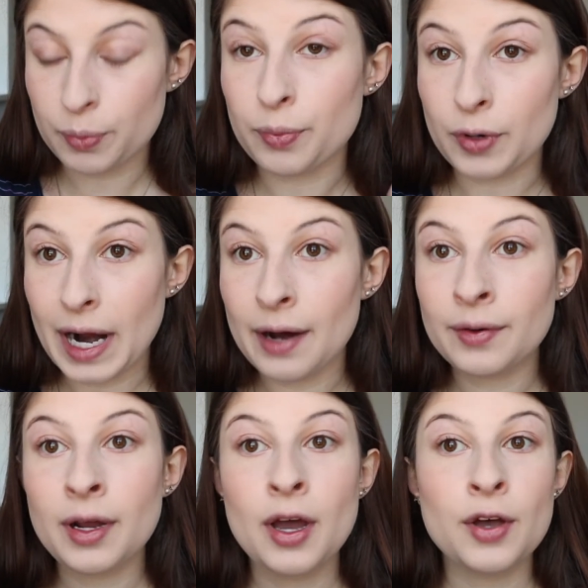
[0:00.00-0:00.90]
Brown.
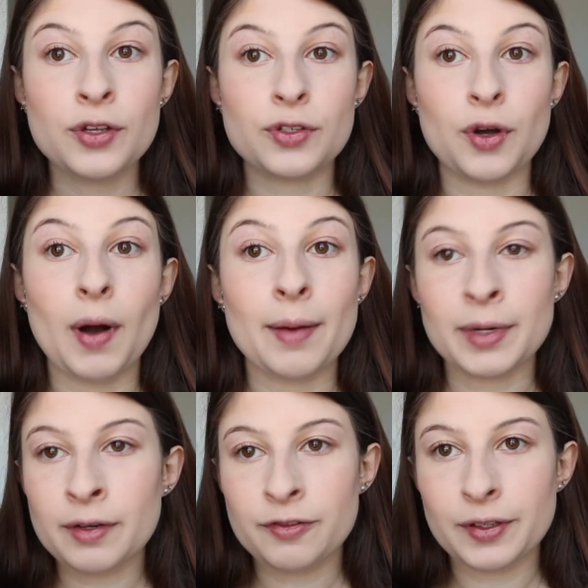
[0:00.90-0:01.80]
So I'm
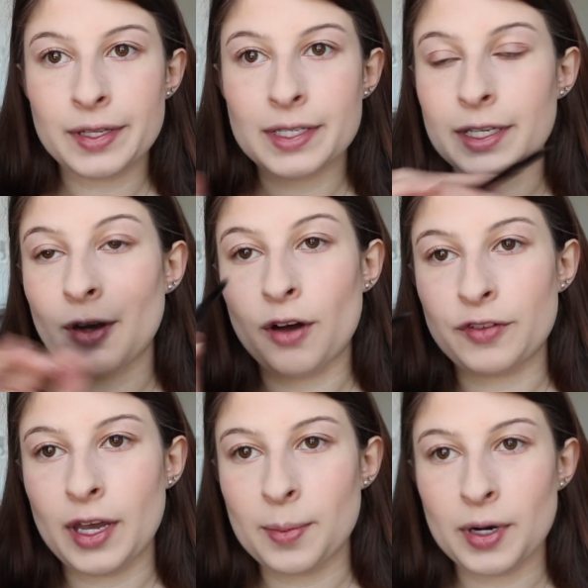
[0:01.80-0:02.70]
gonna fill these in off
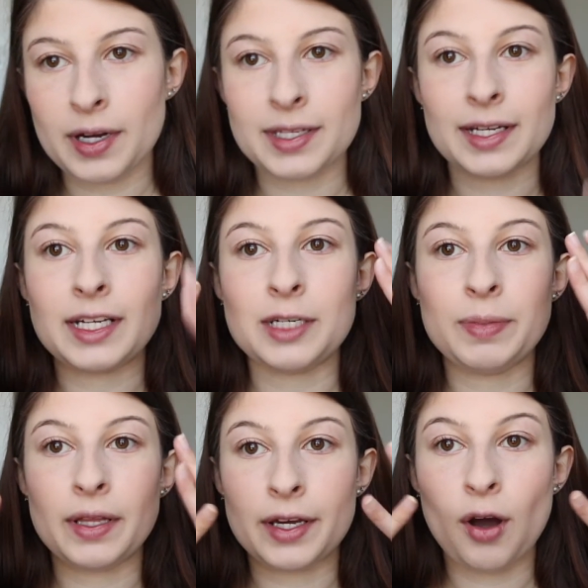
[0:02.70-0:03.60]
camera because I need to be
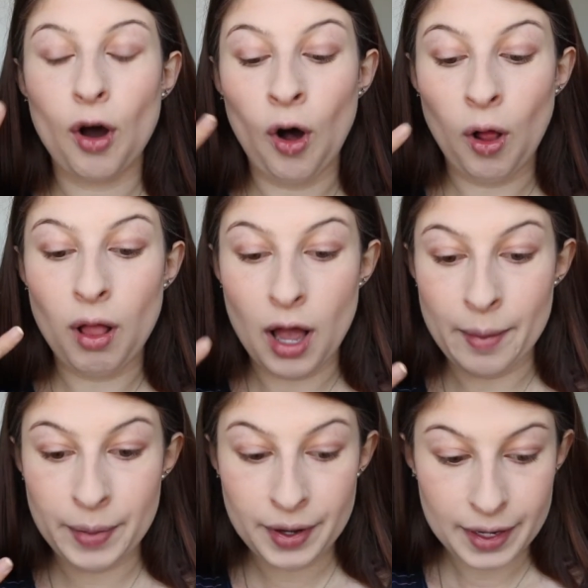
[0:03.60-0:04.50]
like all
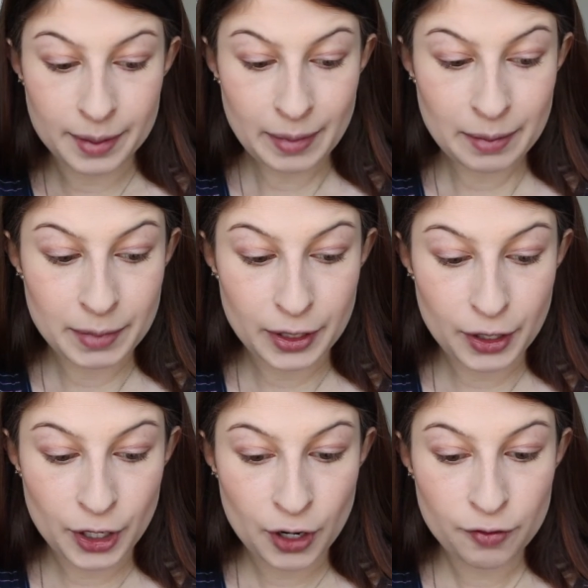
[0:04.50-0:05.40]
up in my
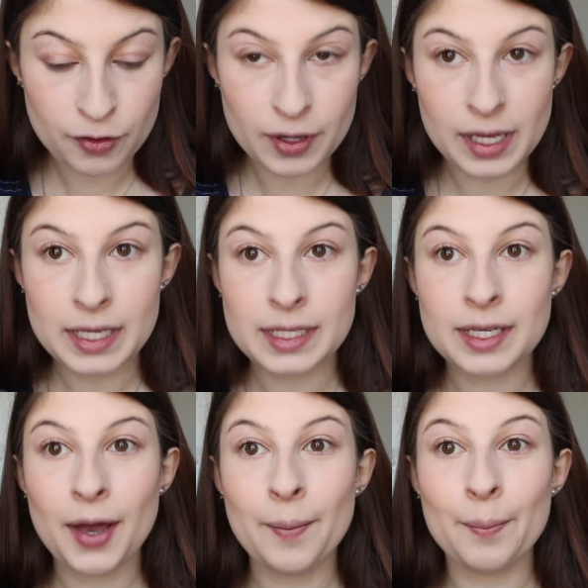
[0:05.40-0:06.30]
mirror for this,
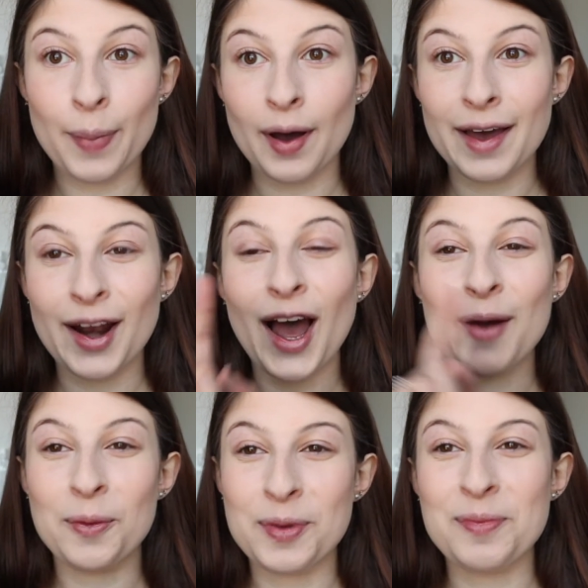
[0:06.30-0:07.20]
but I
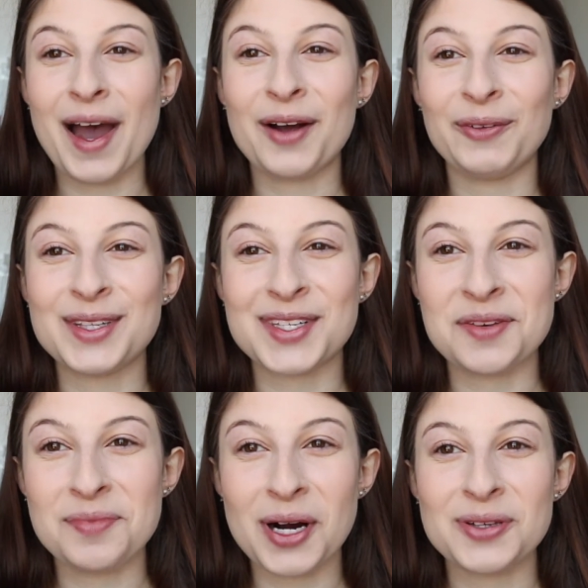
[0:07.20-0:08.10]
will be back once I
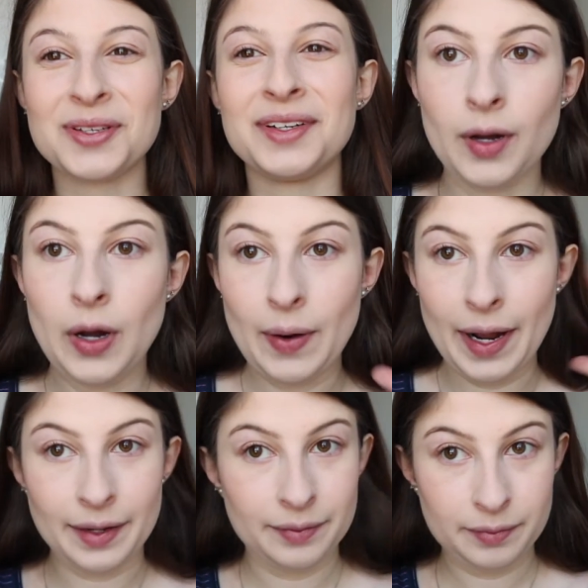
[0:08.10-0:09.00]
have brows on.
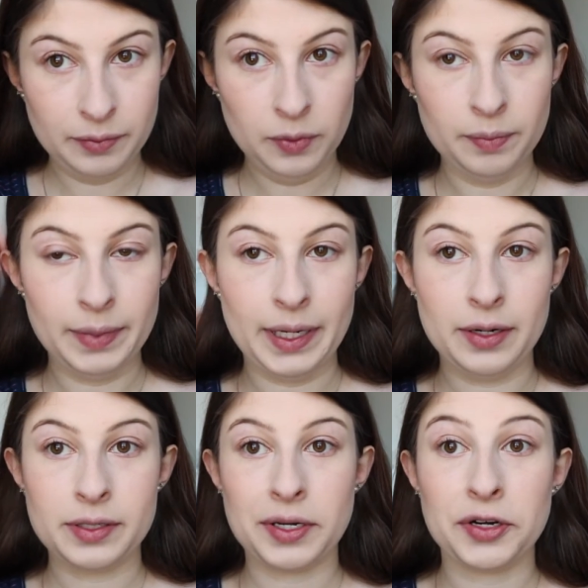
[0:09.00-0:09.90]
Okay, ooh, my hair
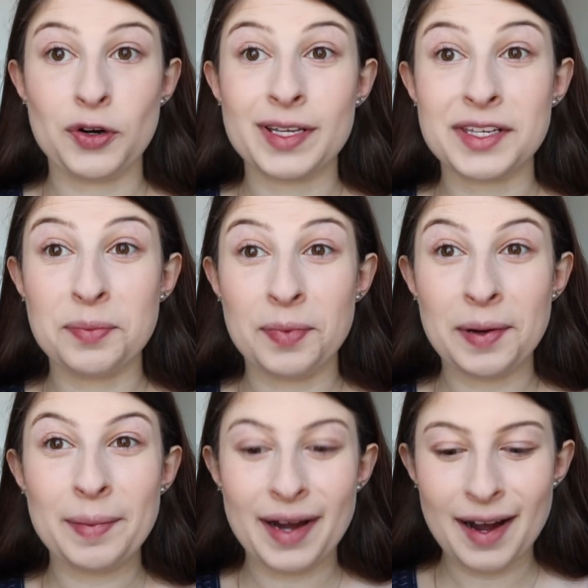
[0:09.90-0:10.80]
is kind of crazy,
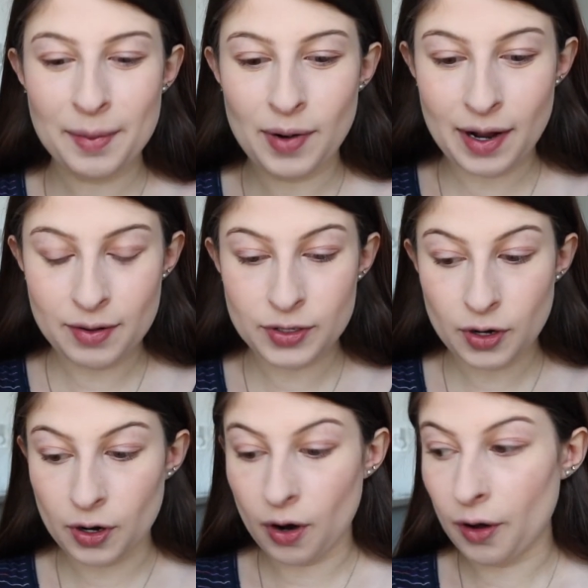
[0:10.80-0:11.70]
but my eyebrows
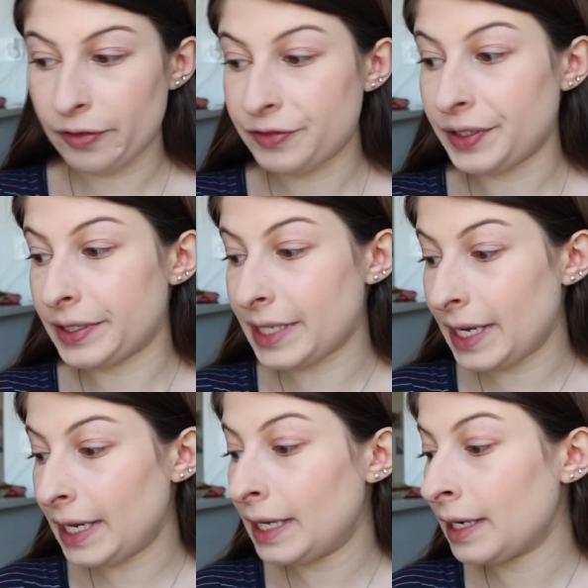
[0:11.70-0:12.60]
are all filled
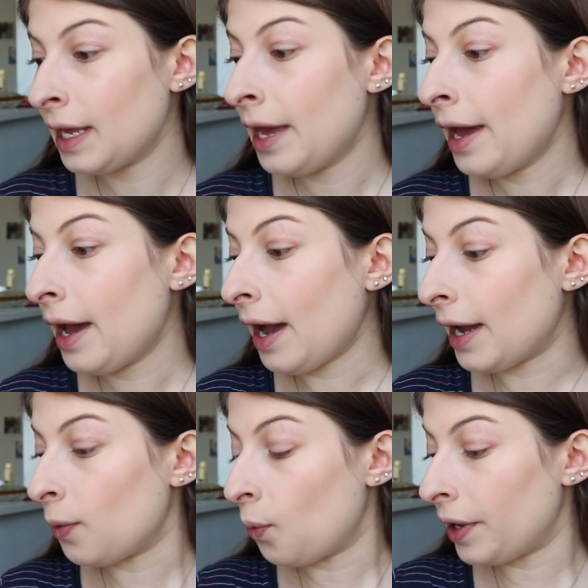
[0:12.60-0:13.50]
in.
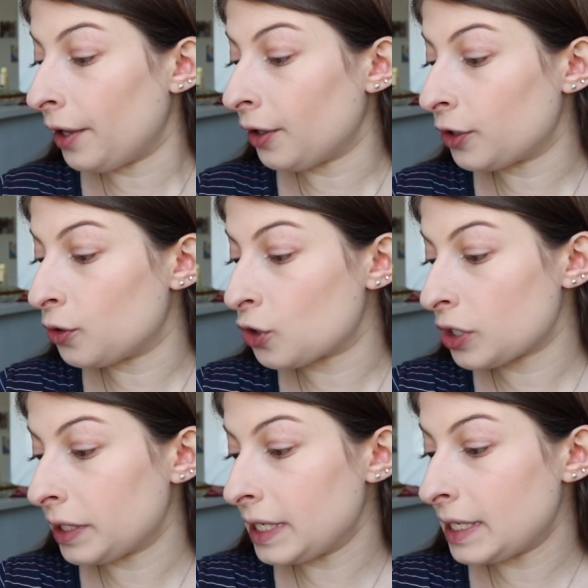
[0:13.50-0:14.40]
I will
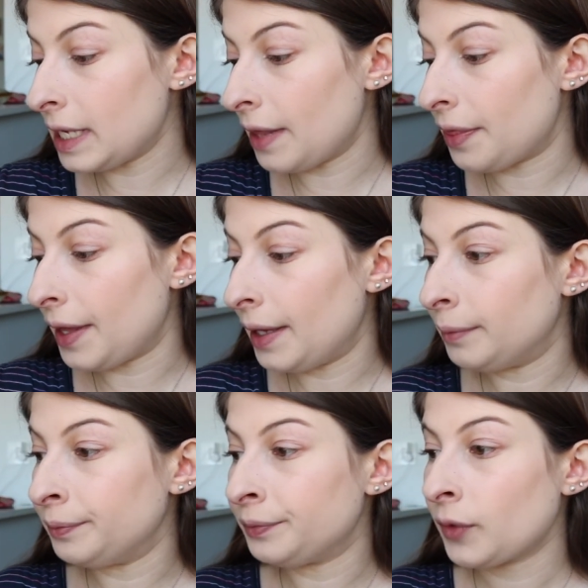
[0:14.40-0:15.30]
usually set
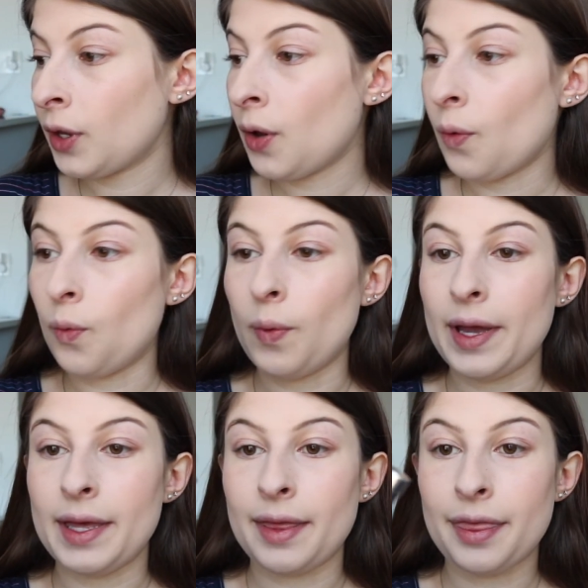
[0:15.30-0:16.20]
them
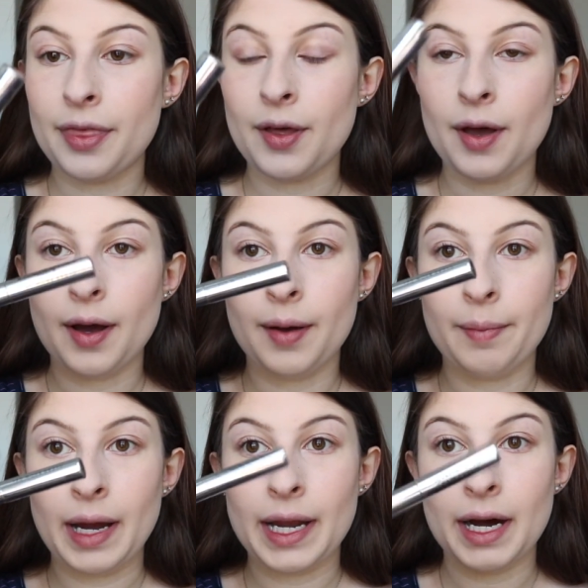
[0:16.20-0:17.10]
with
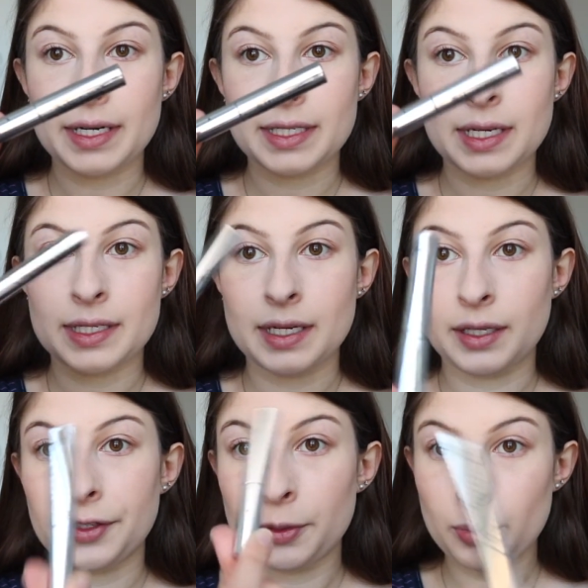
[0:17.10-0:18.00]
my Anastasia
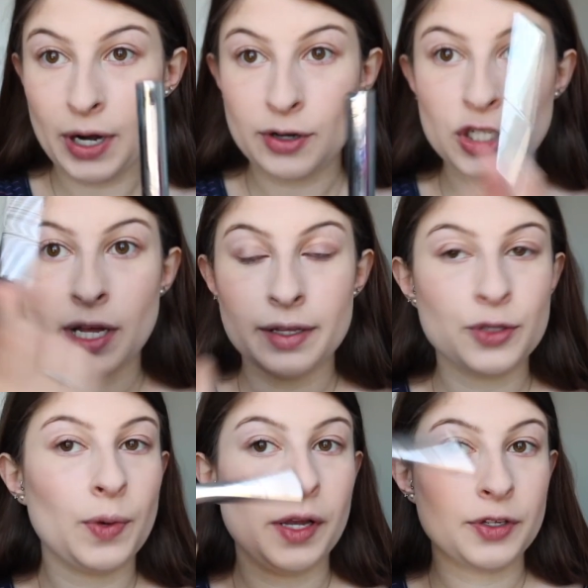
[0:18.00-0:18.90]
Clear Brow Gel as
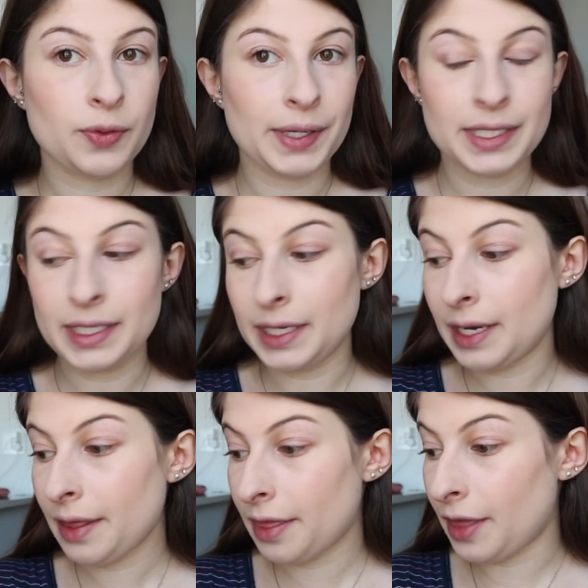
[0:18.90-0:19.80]
well, so I
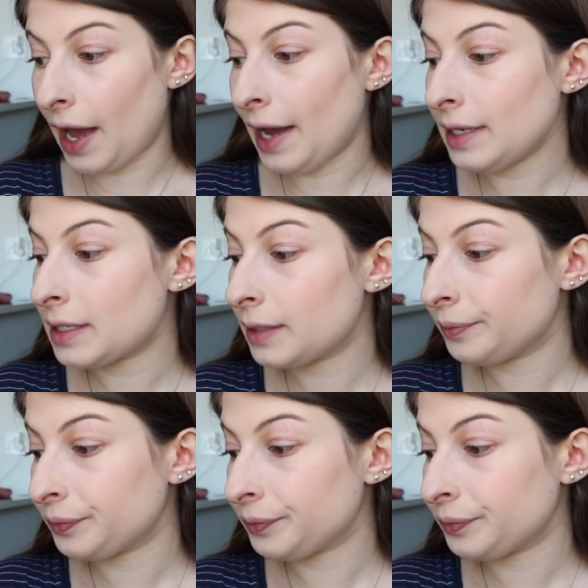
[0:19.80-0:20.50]
did that.